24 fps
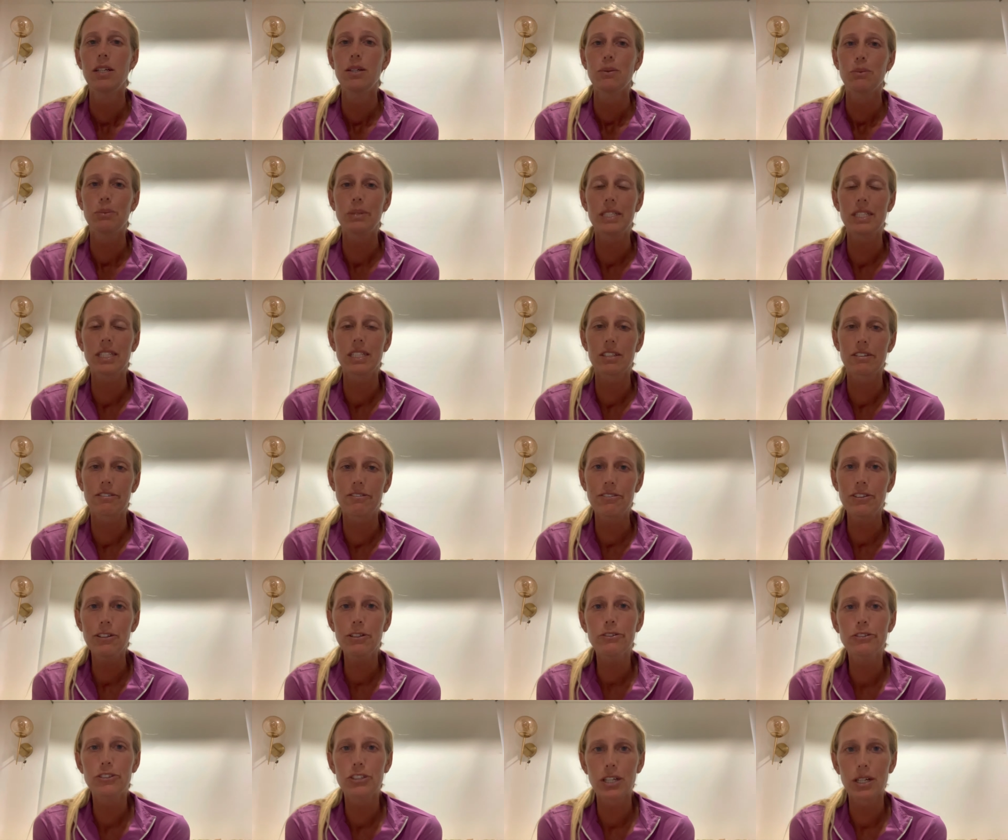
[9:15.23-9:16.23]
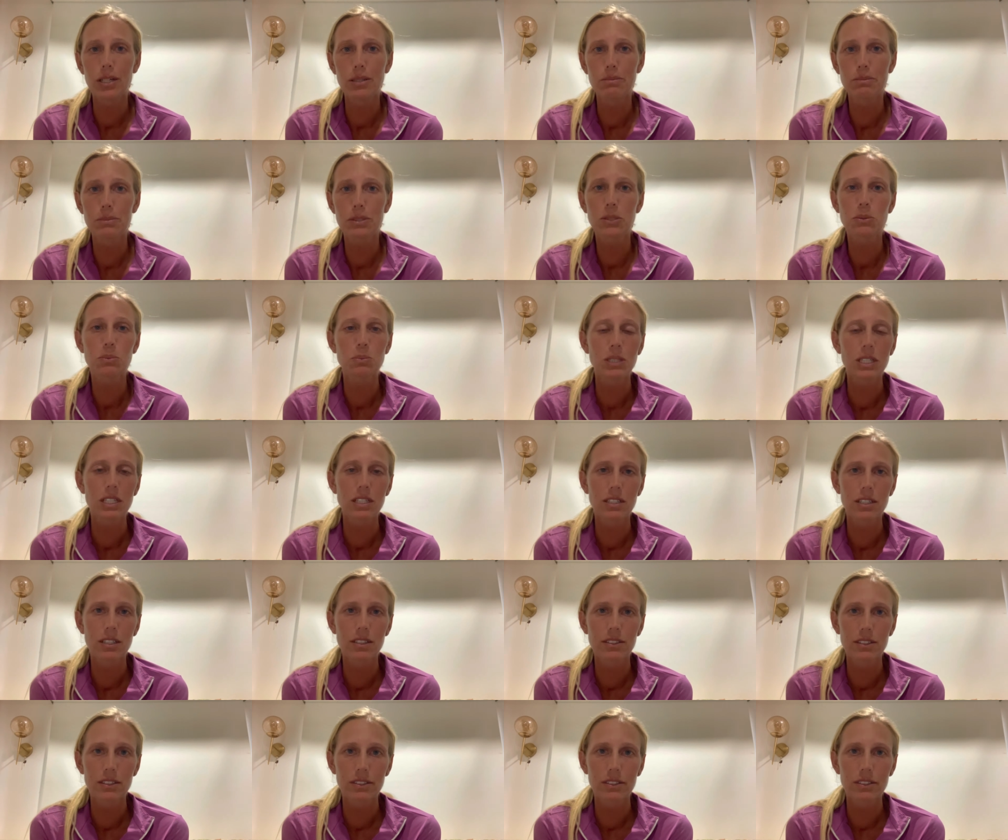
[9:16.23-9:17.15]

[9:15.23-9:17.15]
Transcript: We did a few jumps, we did a